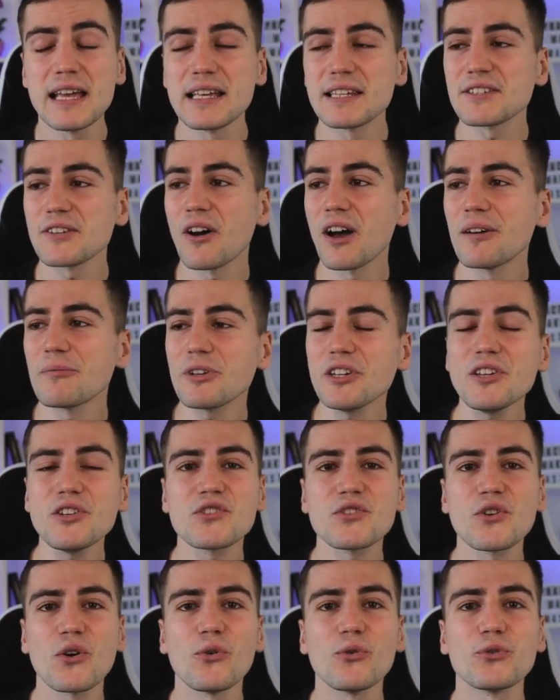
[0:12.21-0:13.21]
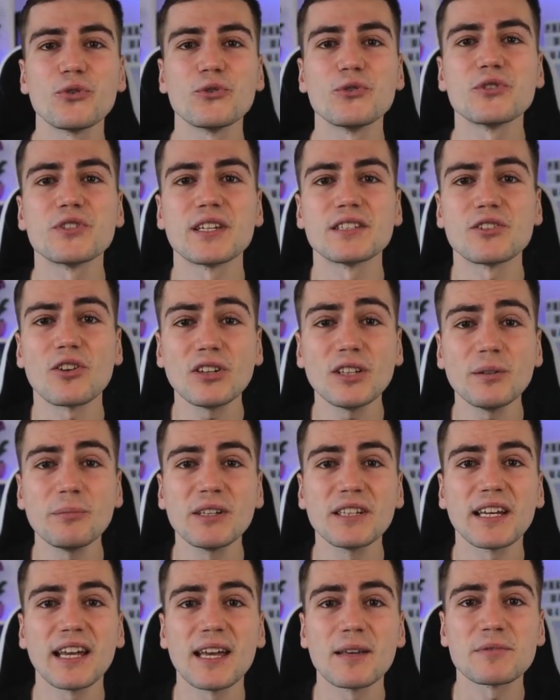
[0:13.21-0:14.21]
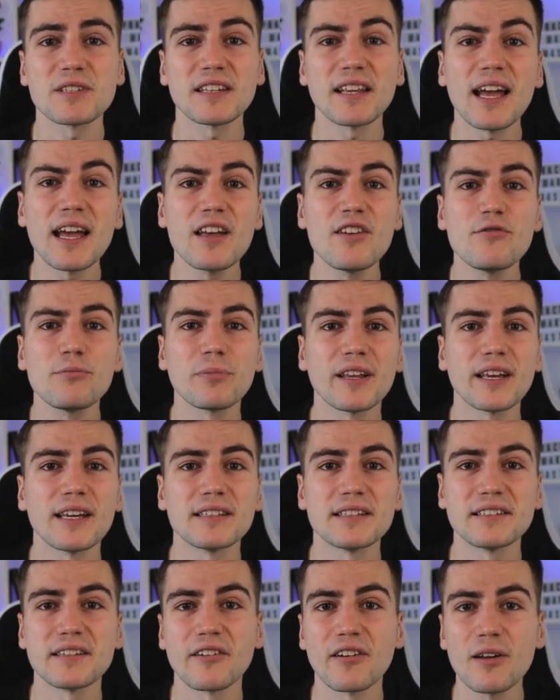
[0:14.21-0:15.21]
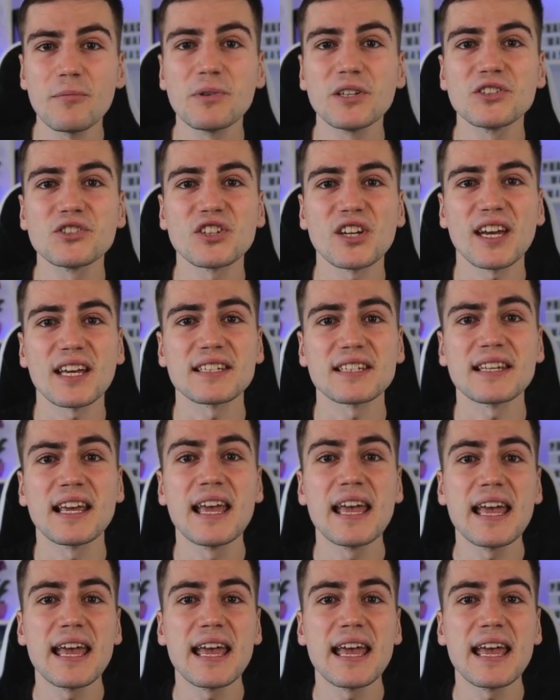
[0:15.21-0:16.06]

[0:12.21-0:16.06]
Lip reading: So I'm going to show you the tournament games that I have played in a Rabbit Chess,